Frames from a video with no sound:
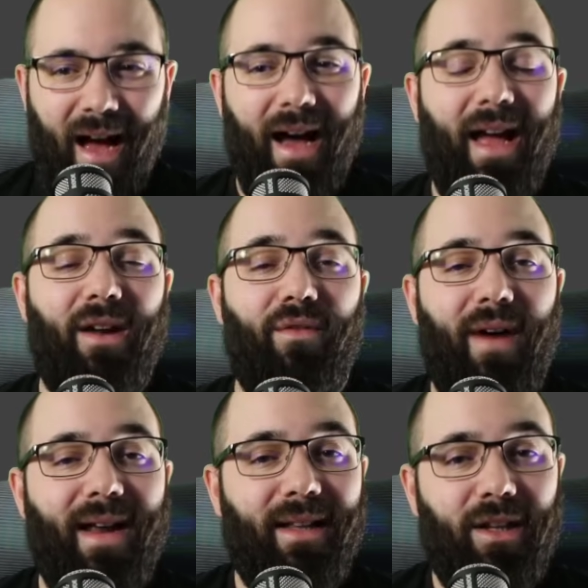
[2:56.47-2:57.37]
Uh, now,
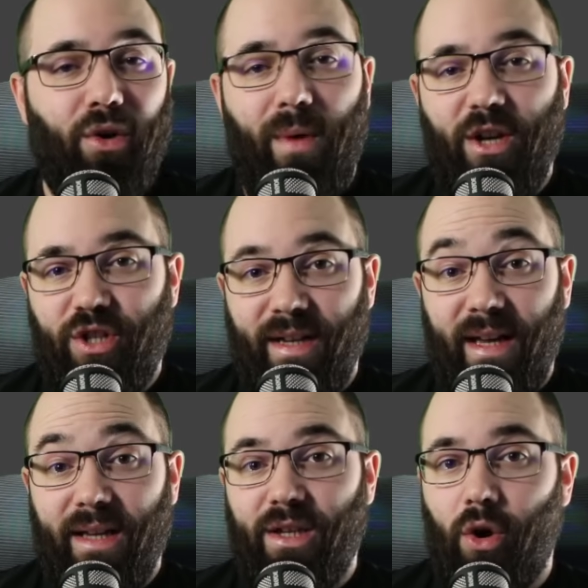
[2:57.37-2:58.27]
finally, the question
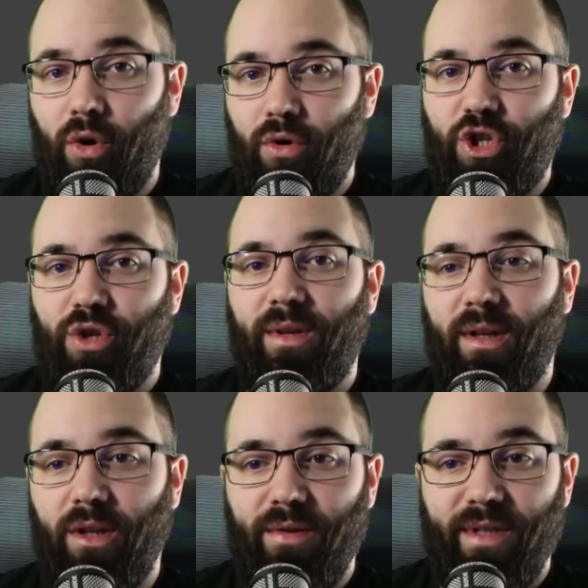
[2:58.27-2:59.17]
is who should
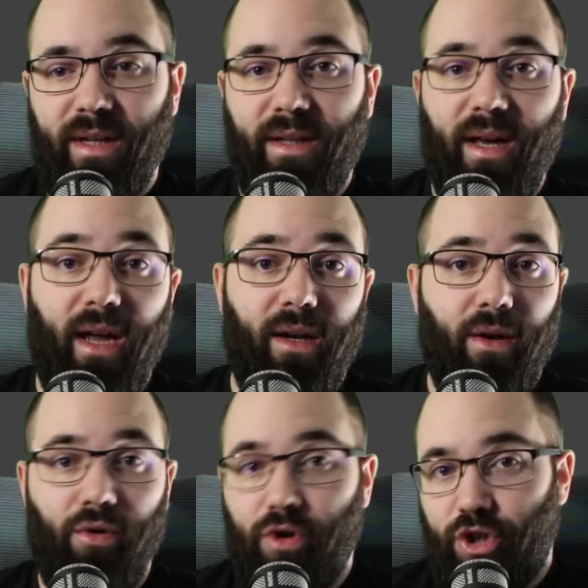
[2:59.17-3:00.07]
use it and
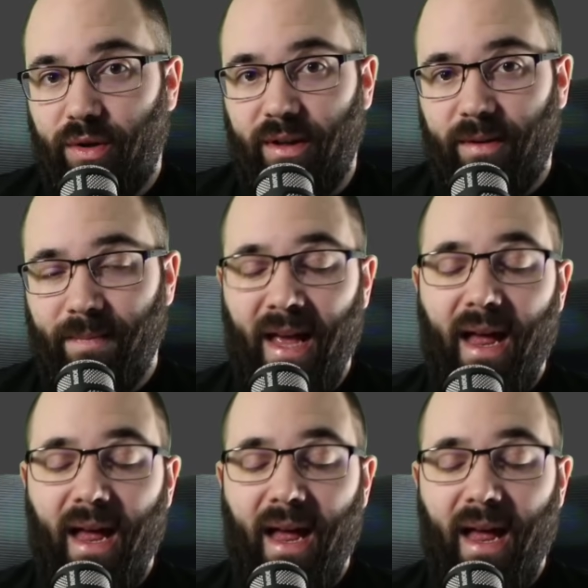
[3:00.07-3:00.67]
who shouldn't.